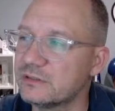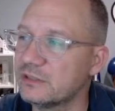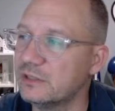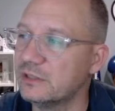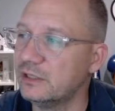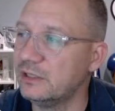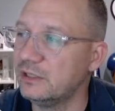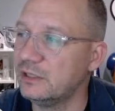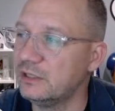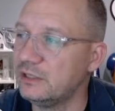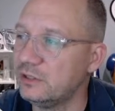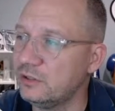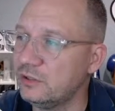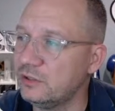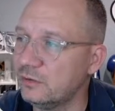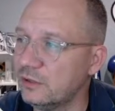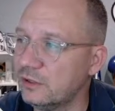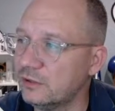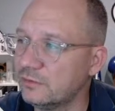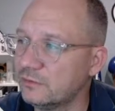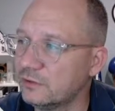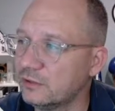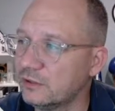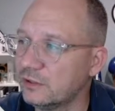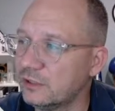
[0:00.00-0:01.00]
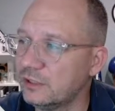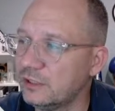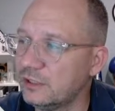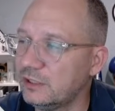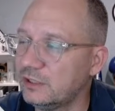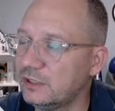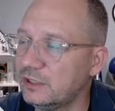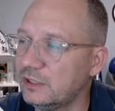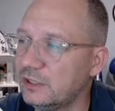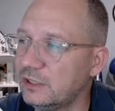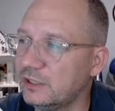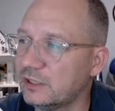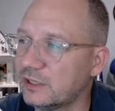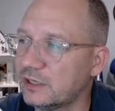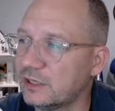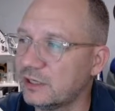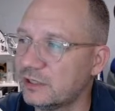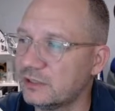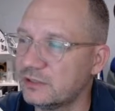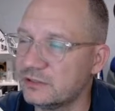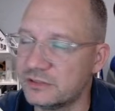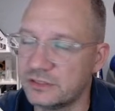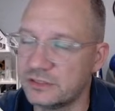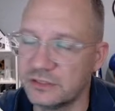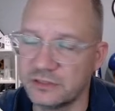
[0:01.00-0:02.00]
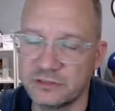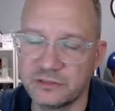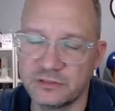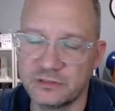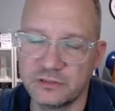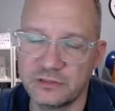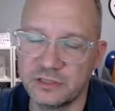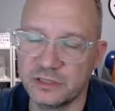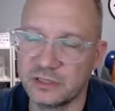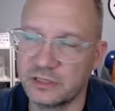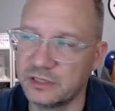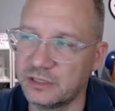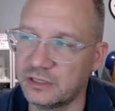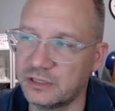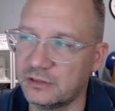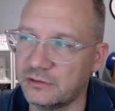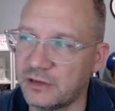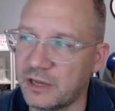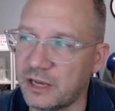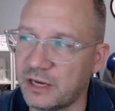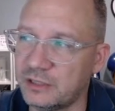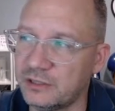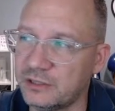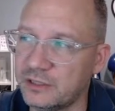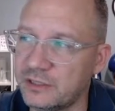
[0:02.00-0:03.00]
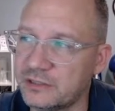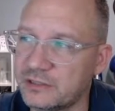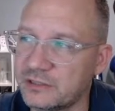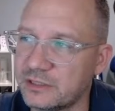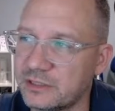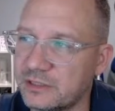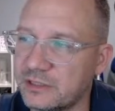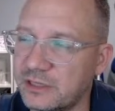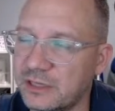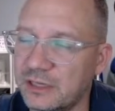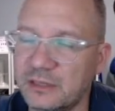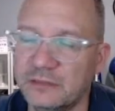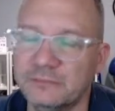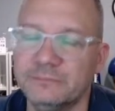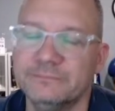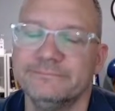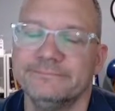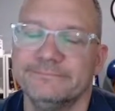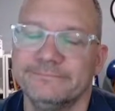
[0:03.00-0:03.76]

And then you hover on it and it kind of highlights like that,